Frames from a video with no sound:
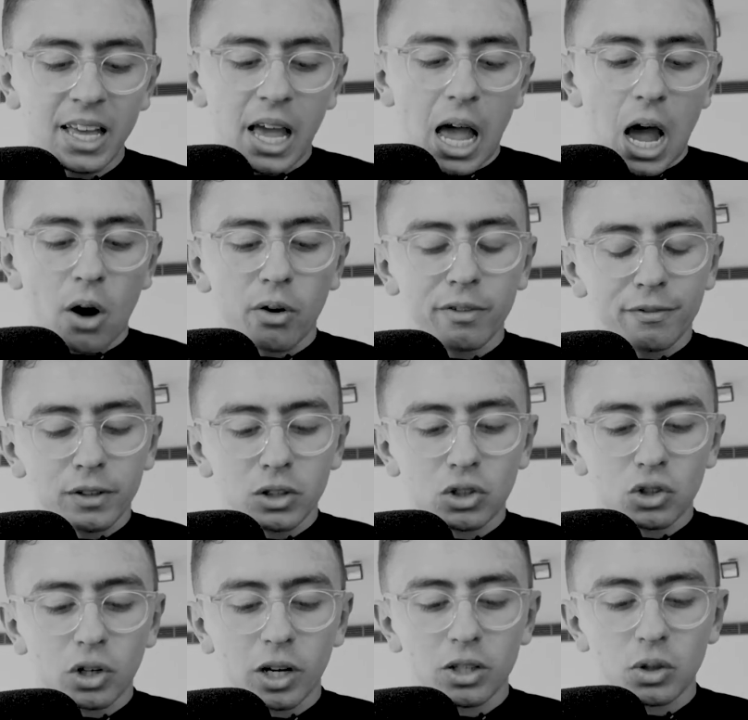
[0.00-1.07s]
Our infants
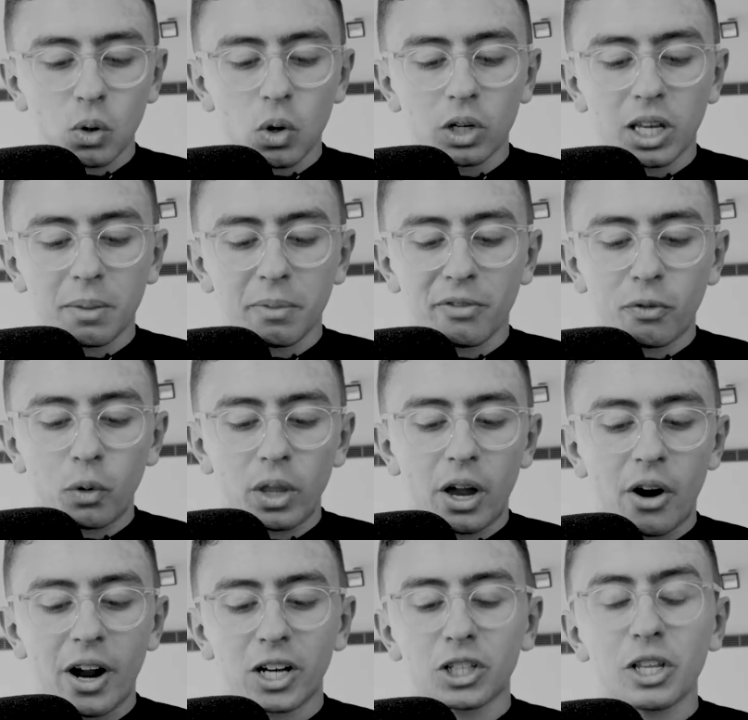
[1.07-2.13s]
try talking before they
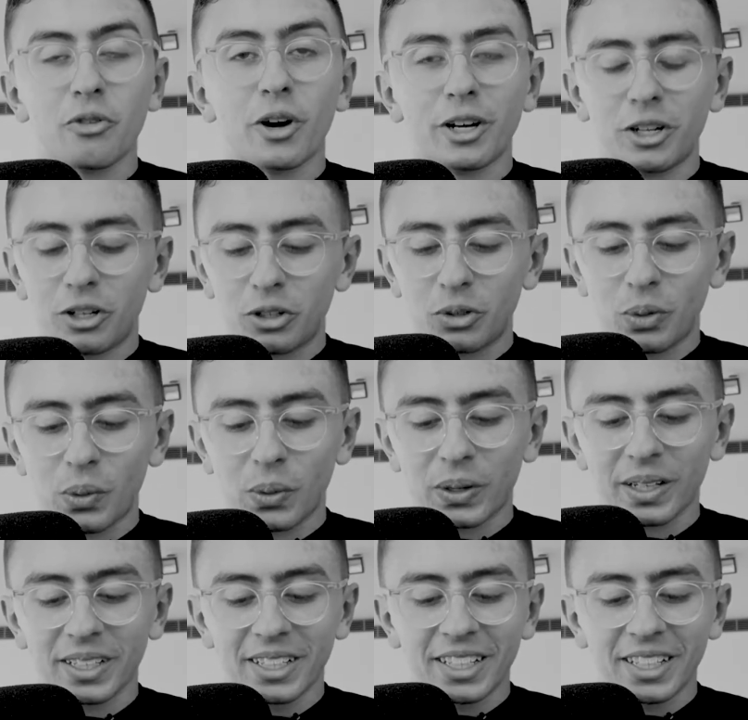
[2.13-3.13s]
are actually ready to talk.